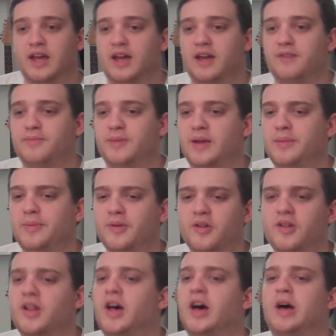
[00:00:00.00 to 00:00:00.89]
If
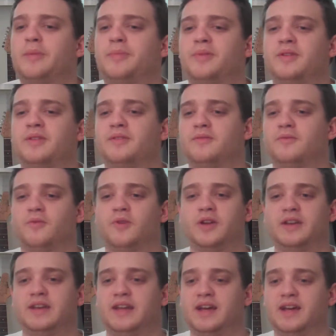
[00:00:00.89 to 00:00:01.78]
people up and
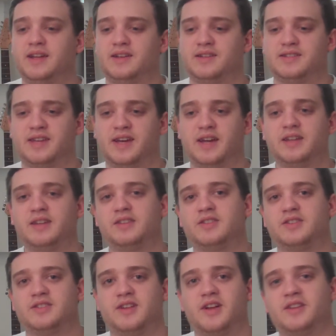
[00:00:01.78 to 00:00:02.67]
one day decide to
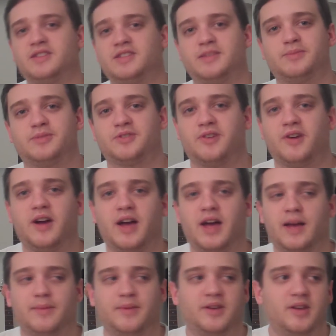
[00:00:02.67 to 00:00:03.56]
just
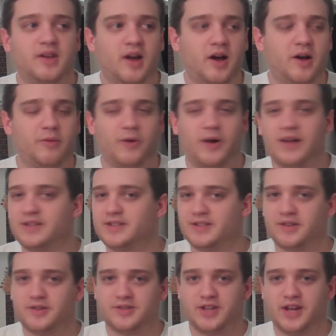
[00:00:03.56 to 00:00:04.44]
unsubscribe and not watch
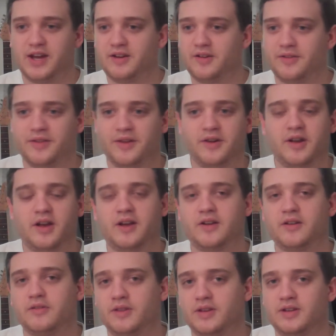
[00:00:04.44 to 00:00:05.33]
their channel, they're
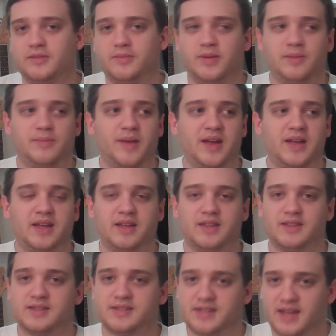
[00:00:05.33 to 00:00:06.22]
not going to be
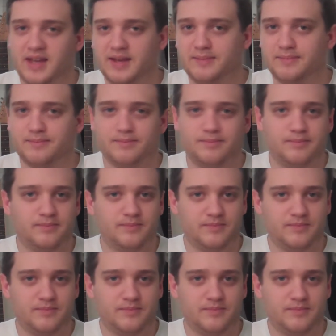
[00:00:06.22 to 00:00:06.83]
making the same